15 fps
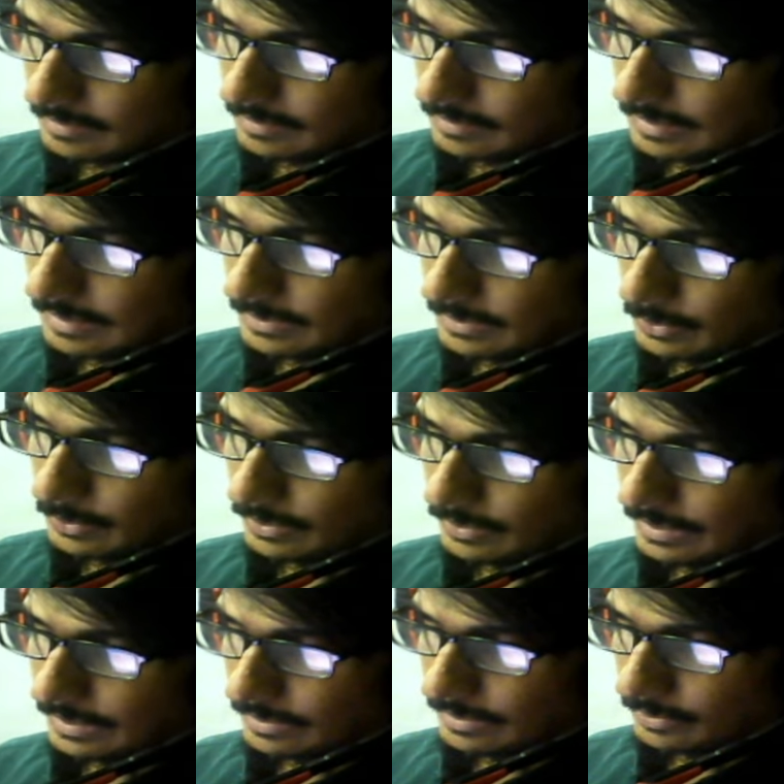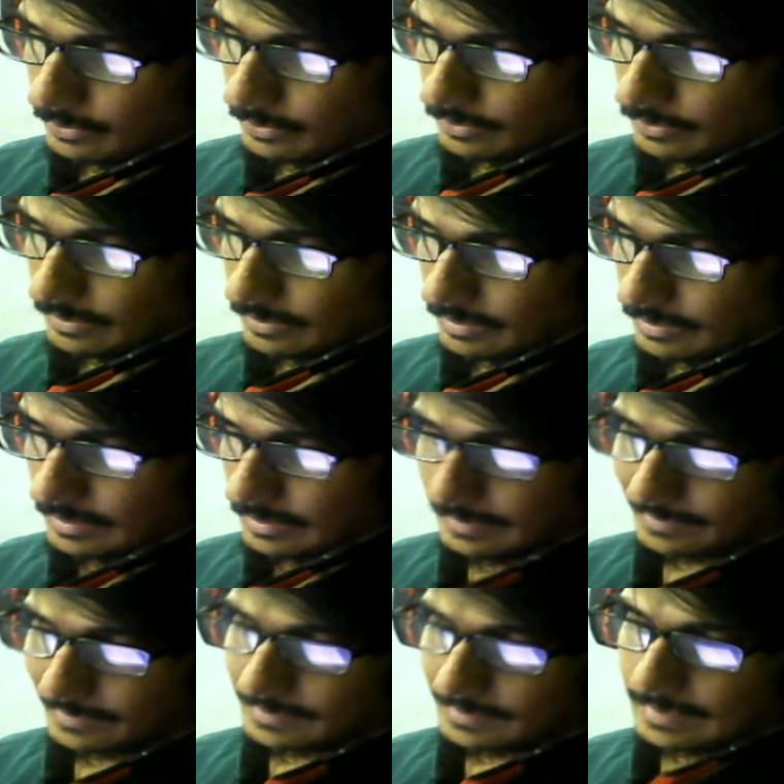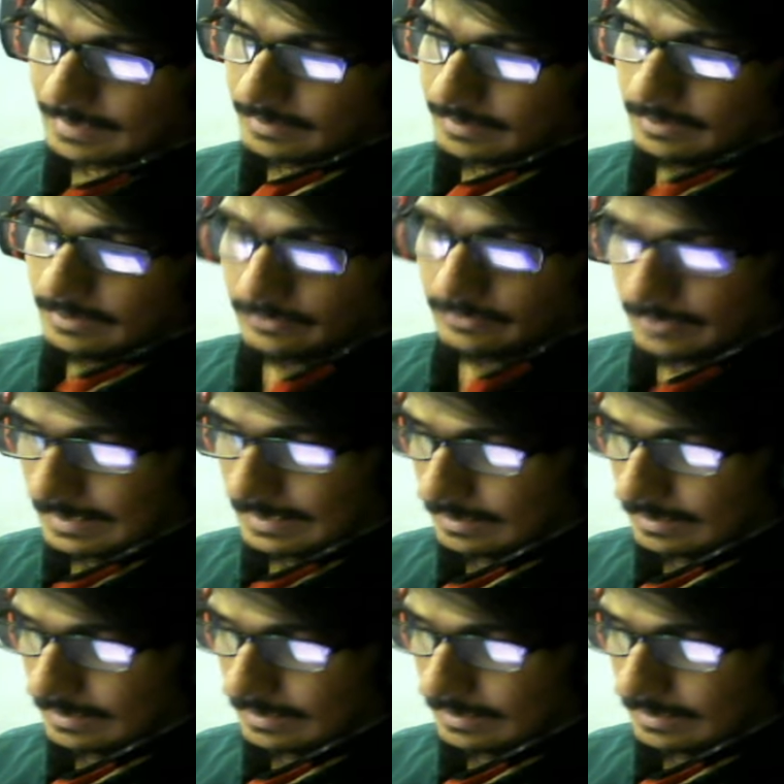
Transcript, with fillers: then you need to uh, extract the file